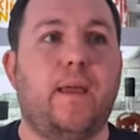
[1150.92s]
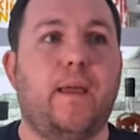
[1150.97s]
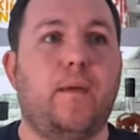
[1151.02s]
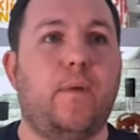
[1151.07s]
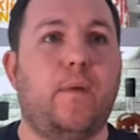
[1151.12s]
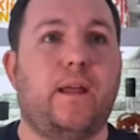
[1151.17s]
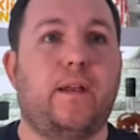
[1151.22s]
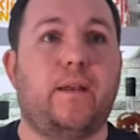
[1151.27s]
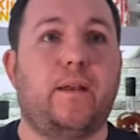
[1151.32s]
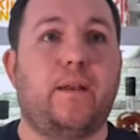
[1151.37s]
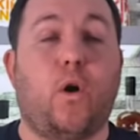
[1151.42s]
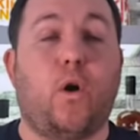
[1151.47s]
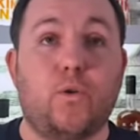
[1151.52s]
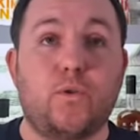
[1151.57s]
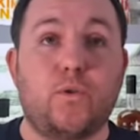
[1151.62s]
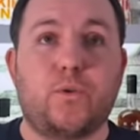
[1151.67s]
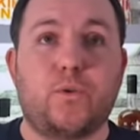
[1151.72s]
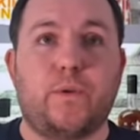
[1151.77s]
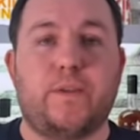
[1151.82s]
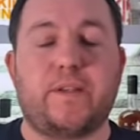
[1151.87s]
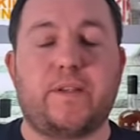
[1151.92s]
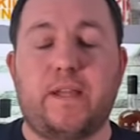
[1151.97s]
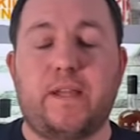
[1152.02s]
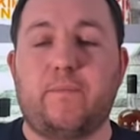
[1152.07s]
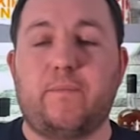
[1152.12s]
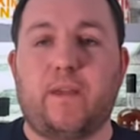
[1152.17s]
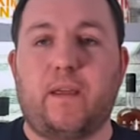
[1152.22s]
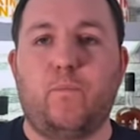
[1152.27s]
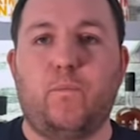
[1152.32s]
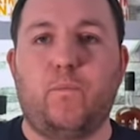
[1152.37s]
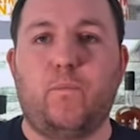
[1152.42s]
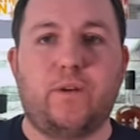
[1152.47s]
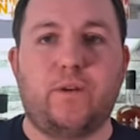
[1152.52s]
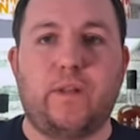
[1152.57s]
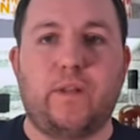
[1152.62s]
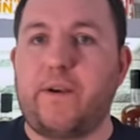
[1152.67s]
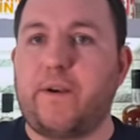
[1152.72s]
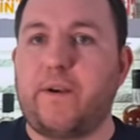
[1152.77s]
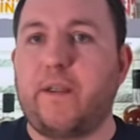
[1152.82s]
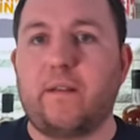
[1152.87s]
And also at the same time, we're
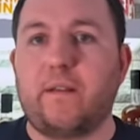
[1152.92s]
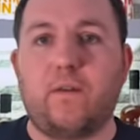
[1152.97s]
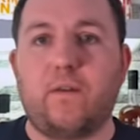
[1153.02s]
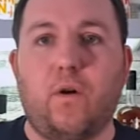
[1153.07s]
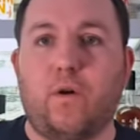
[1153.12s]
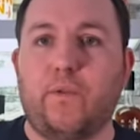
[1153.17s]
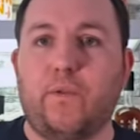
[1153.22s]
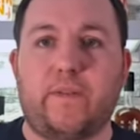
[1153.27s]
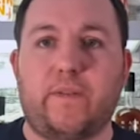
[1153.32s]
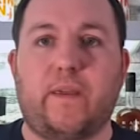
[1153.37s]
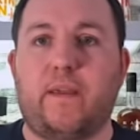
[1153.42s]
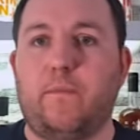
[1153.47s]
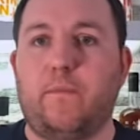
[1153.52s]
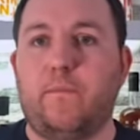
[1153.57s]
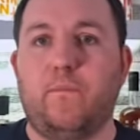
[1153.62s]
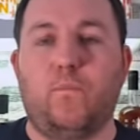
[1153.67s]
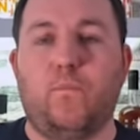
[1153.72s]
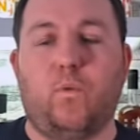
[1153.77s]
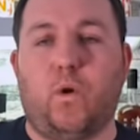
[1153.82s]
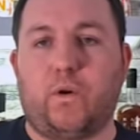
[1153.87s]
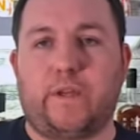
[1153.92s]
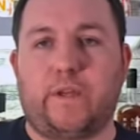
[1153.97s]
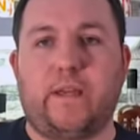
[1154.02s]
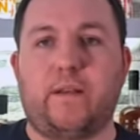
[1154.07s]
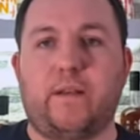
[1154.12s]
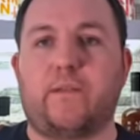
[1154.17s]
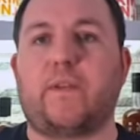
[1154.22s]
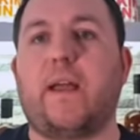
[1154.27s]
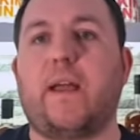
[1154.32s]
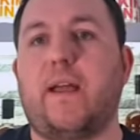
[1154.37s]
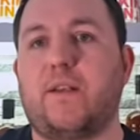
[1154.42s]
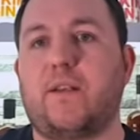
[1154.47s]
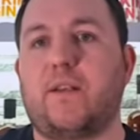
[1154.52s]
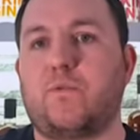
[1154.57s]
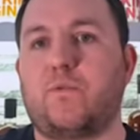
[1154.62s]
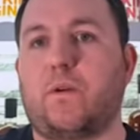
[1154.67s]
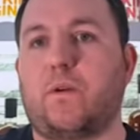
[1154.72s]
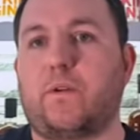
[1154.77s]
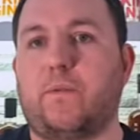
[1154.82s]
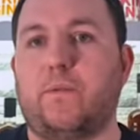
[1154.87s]
learning all the time what kind of cask
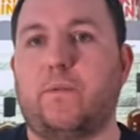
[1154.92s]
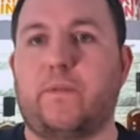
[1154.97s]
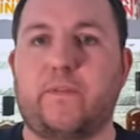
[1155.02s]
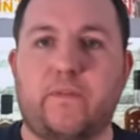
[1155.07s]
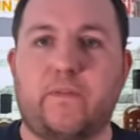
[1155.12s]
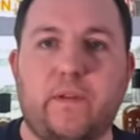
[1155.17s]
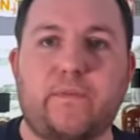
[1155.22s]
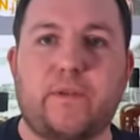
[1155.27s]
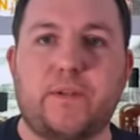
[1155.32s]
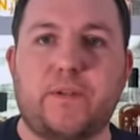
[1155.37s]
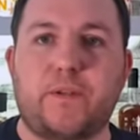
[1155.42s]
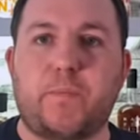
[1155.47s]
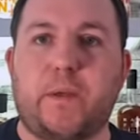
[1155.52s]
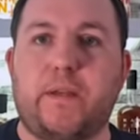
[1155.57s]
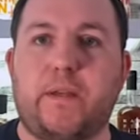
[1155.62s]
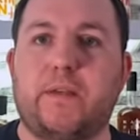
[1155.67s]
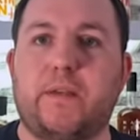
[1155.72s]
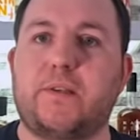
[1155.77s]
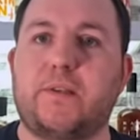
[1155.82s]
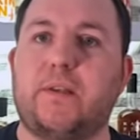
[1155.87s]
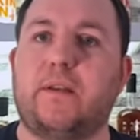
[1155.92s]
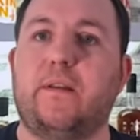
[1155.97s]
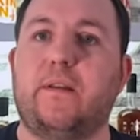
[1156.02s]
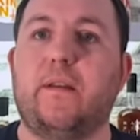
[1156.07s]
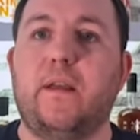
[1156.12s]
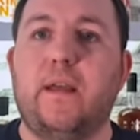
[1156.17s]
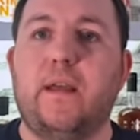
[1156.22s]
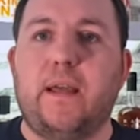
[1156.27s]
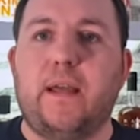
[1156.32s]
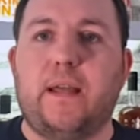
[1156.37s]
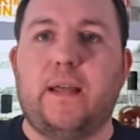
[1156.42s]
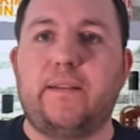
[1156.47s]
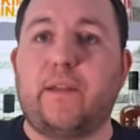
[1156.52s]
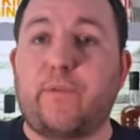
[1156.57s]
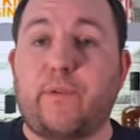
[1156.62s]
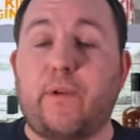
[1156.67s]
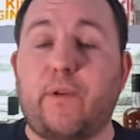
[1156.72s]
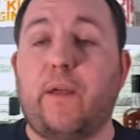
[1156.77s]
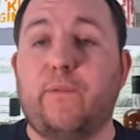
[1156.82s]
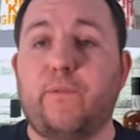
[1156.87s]
work with different spirits and
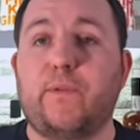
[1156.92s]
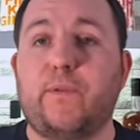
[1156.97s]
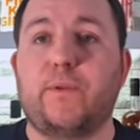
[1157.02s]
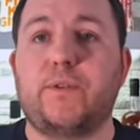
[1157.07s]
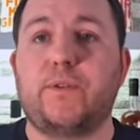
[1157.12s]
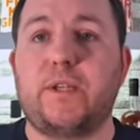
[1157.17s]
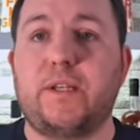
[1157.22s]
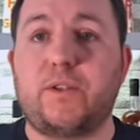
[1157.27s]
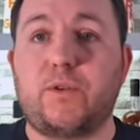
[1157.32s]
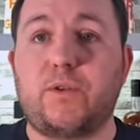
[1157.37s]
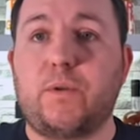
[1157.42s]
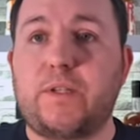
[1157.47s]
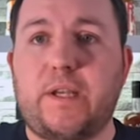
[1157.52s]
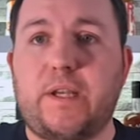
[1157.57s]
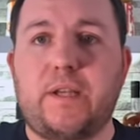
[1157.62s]
different influences. So